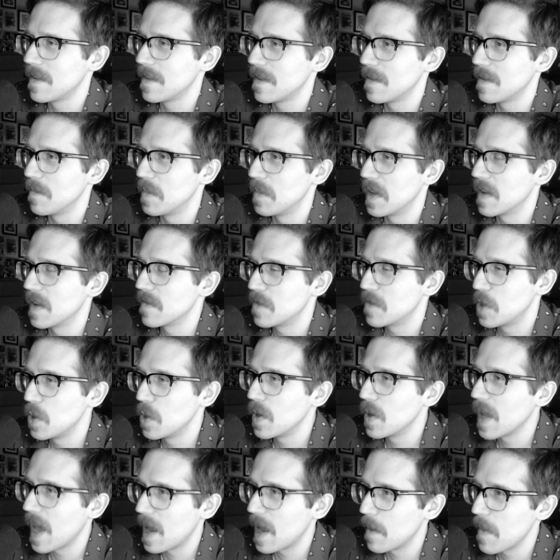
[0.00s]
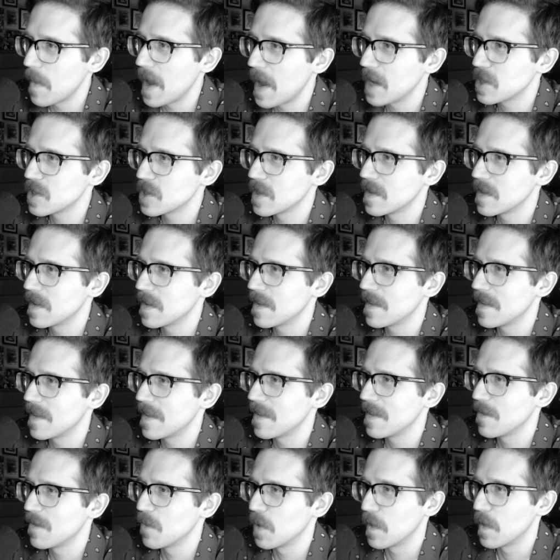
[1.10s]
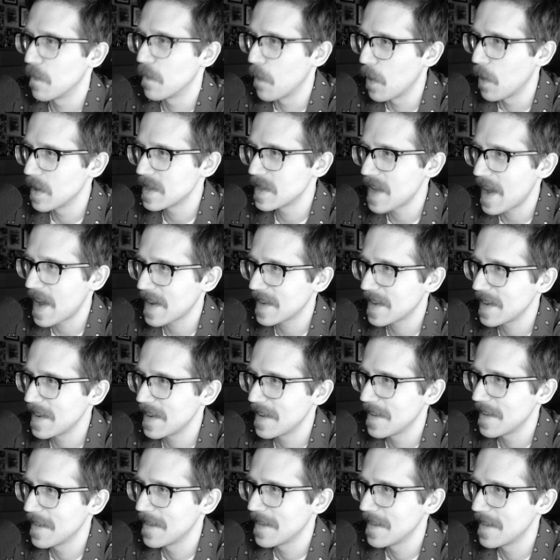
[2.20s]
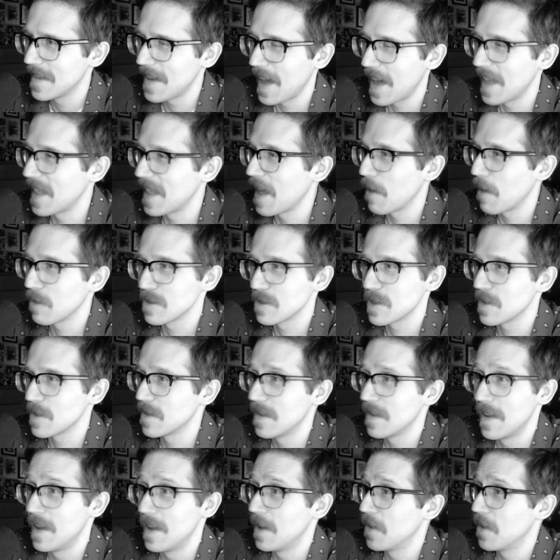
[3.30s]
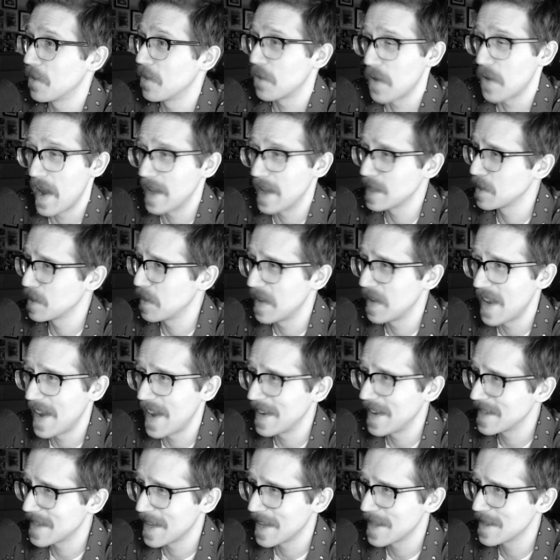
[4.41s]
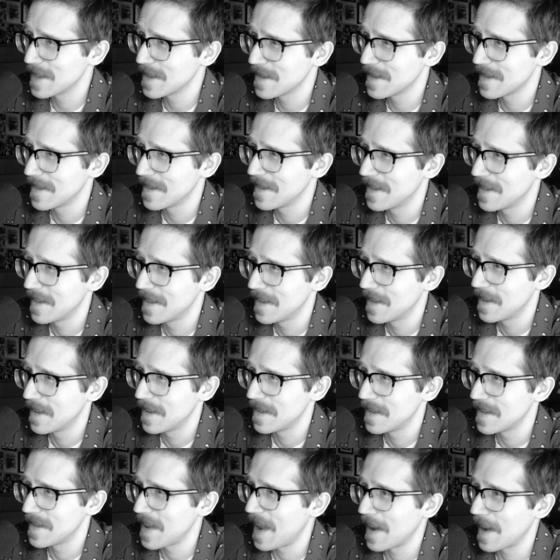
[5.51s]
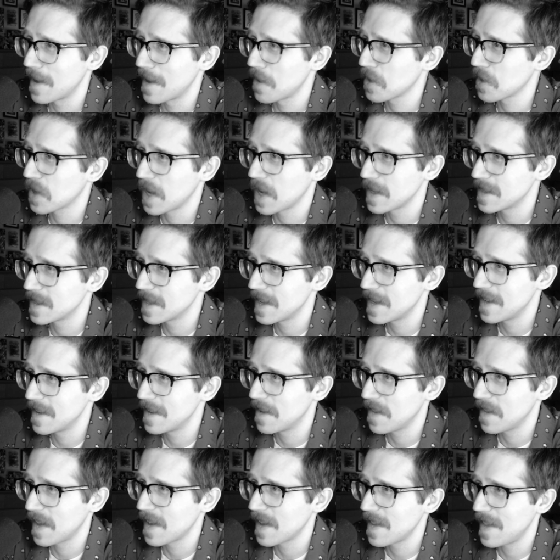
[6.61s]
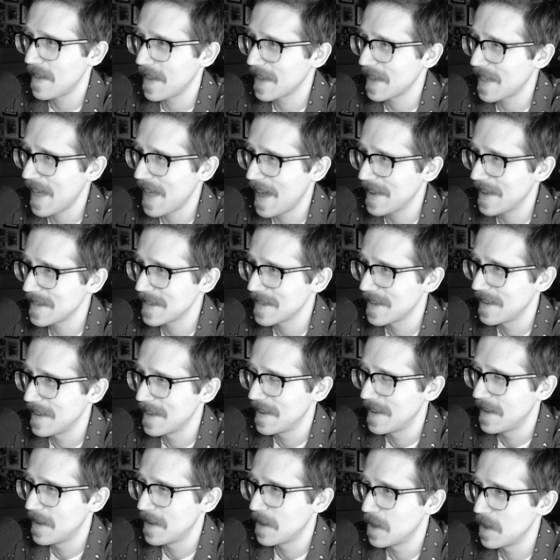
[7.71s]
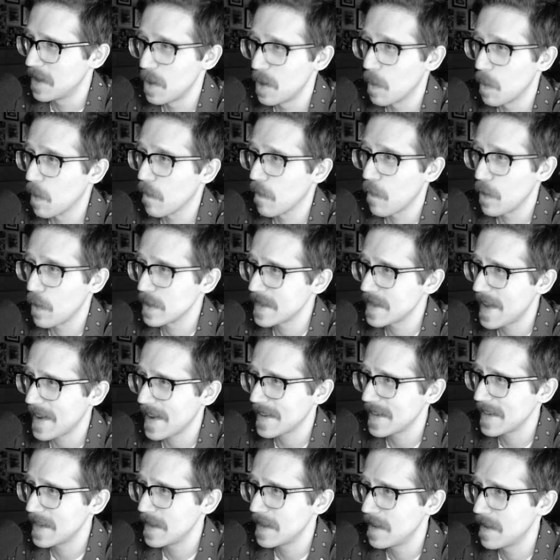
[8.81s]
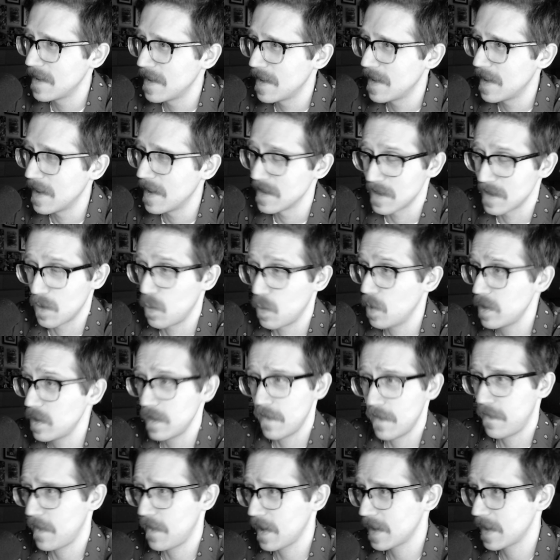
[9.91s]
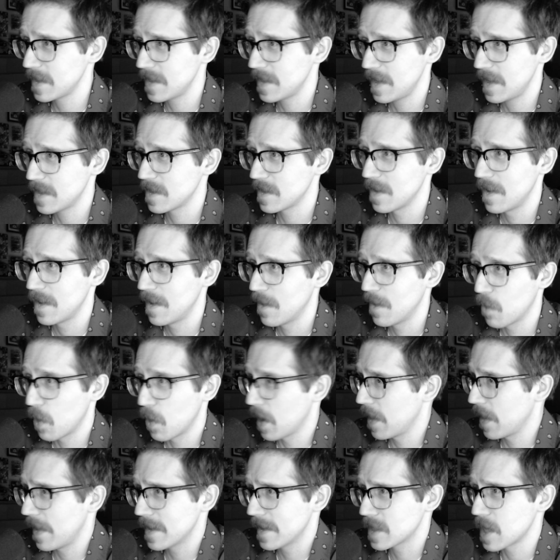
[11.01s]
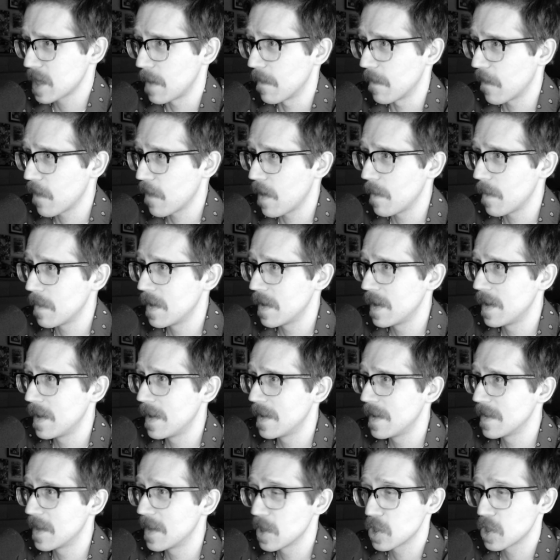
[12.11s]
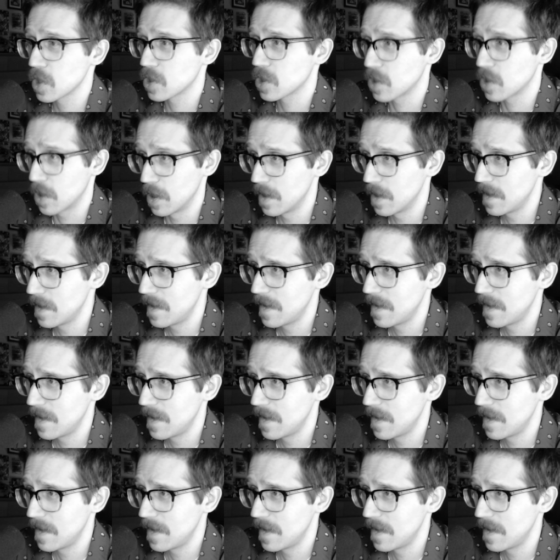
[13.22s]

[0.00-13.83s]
bit of 2D animation with voice acting, and there hasn't been any since. Not another cutscene like that. No more voice acting. I was like, what the fuck is this? Where did this come from? This looks good.